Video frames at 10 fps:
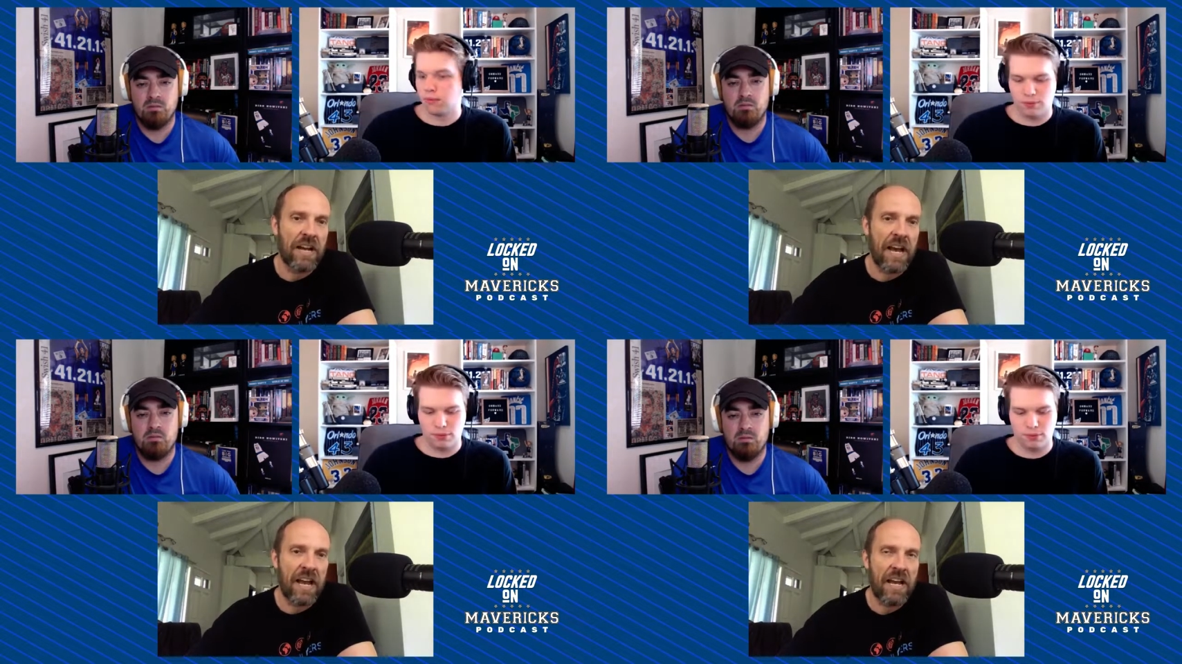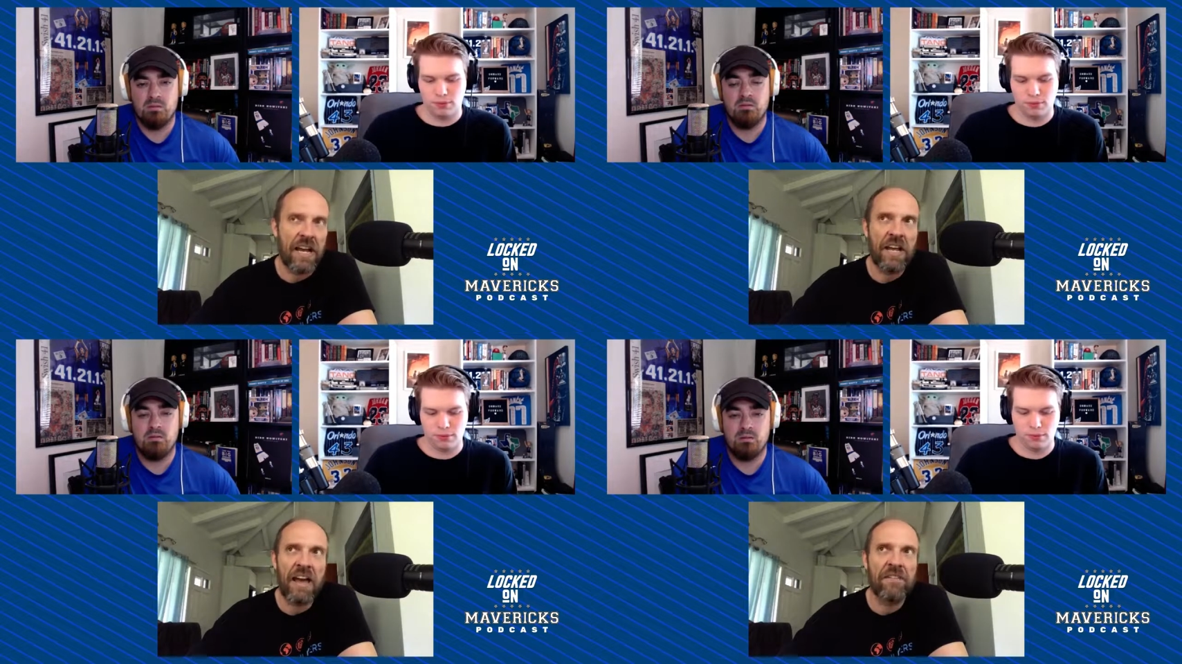Speaker 1: uh,
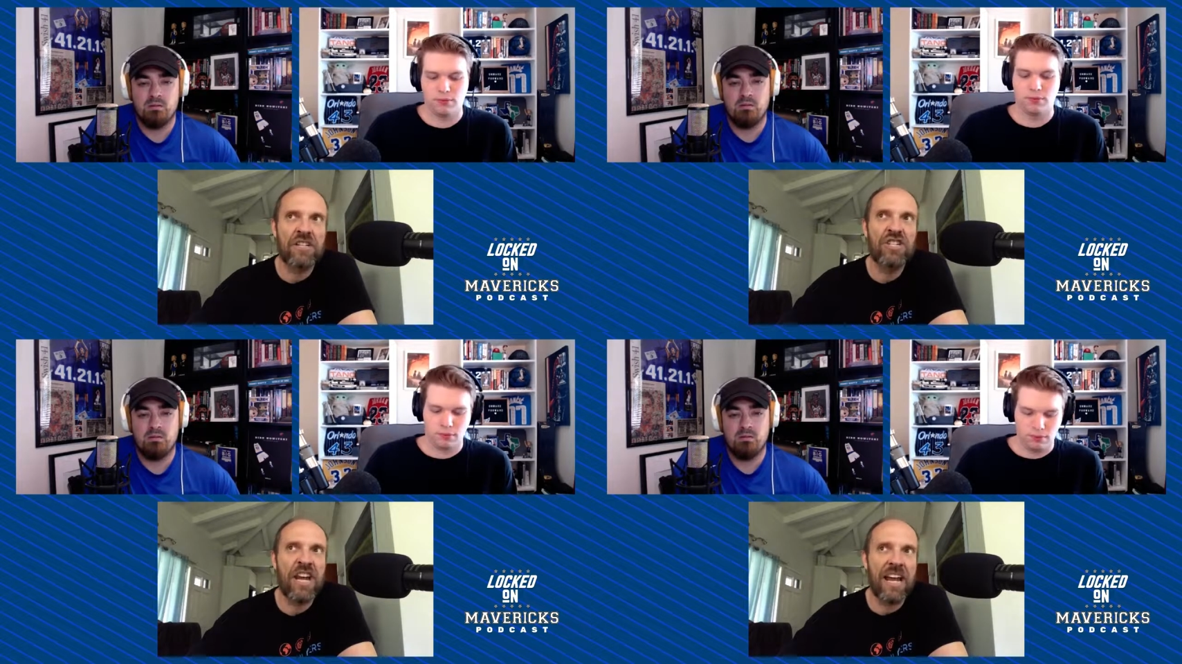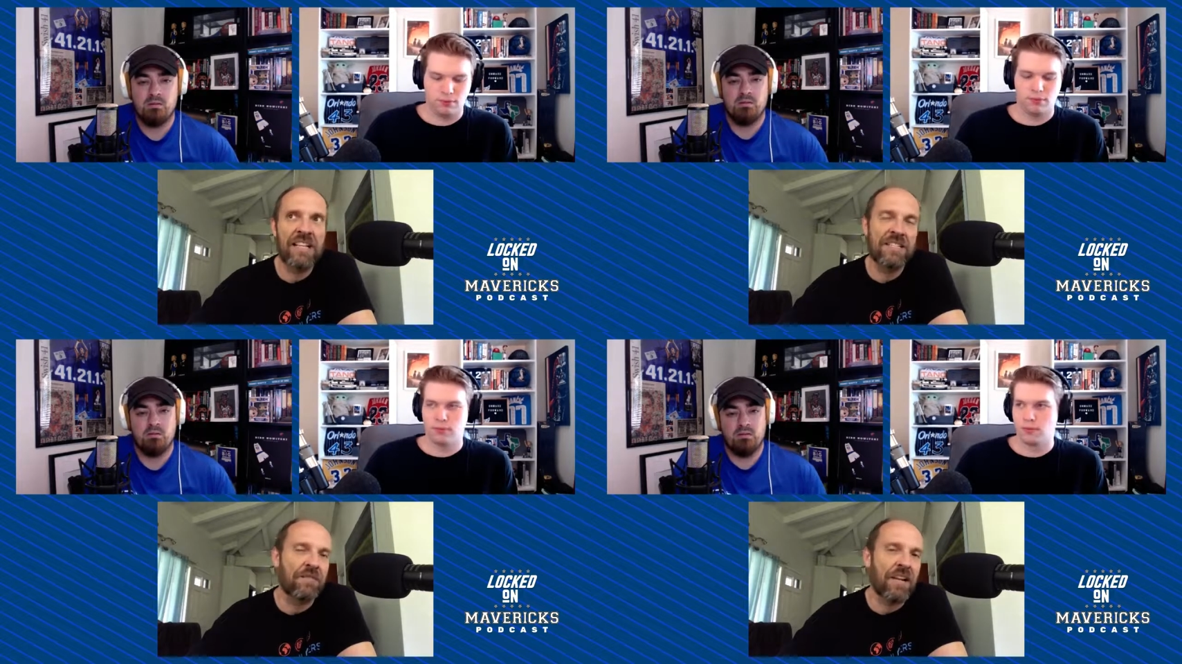eh, have a
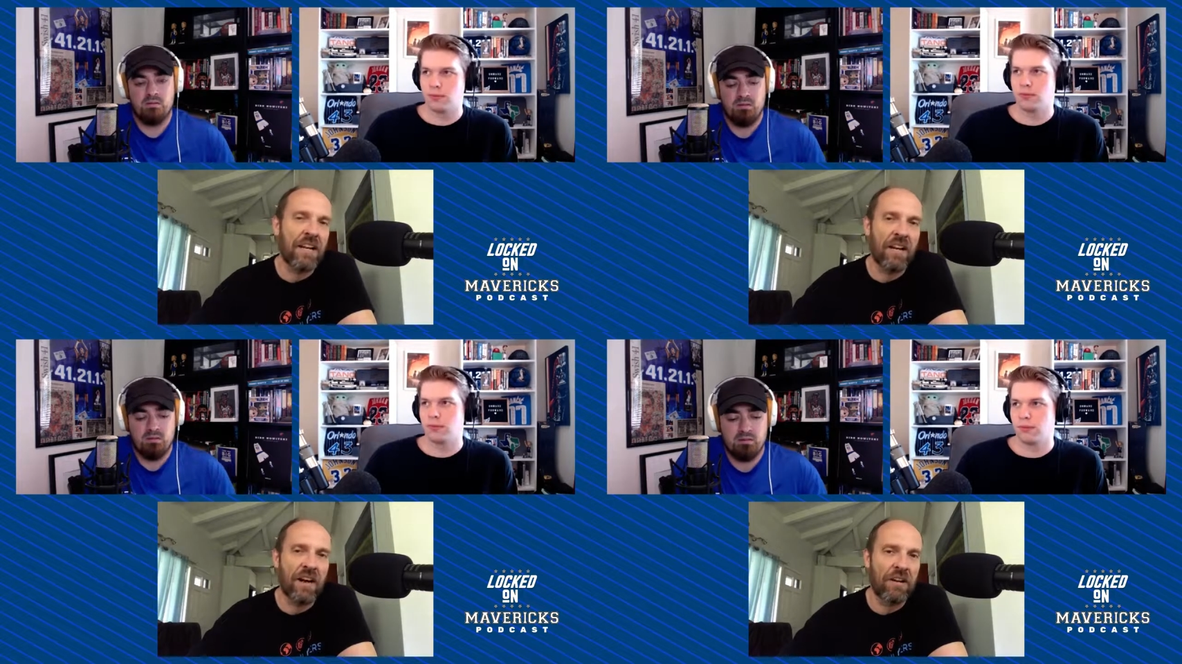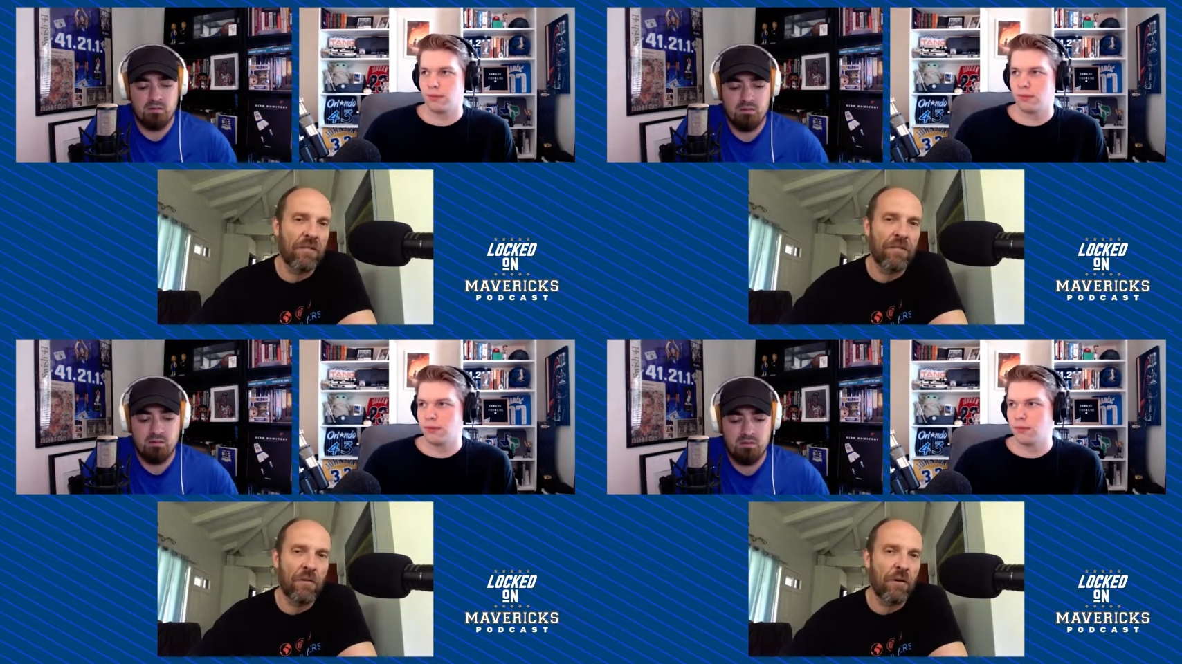chance of getting on the
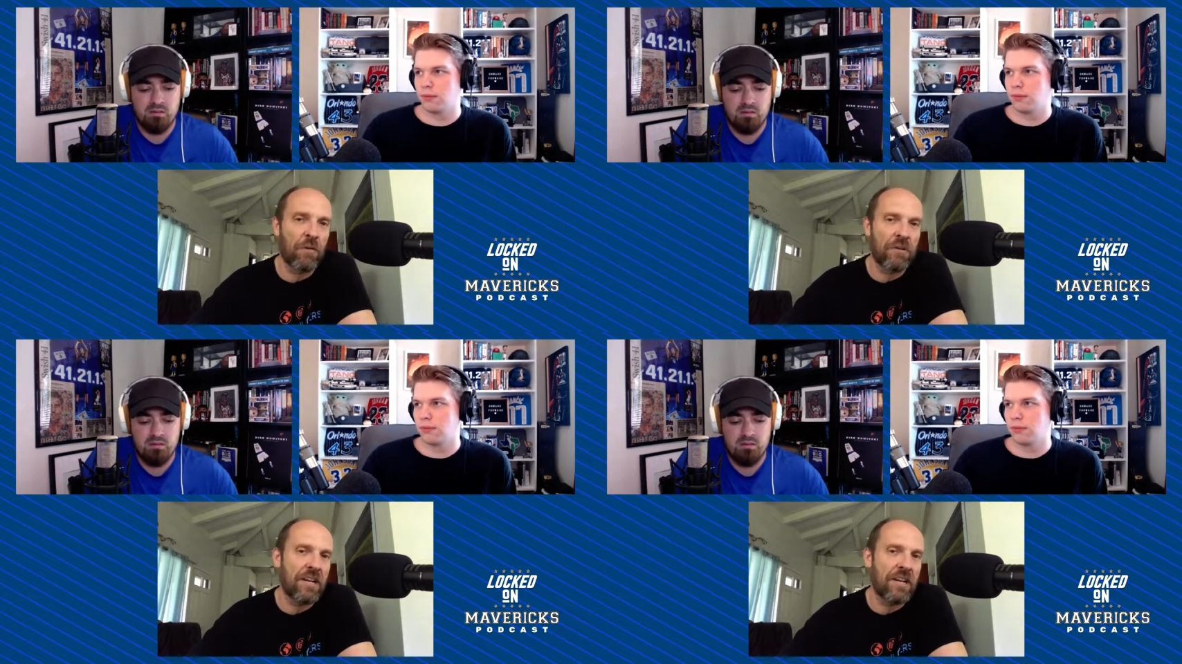floor with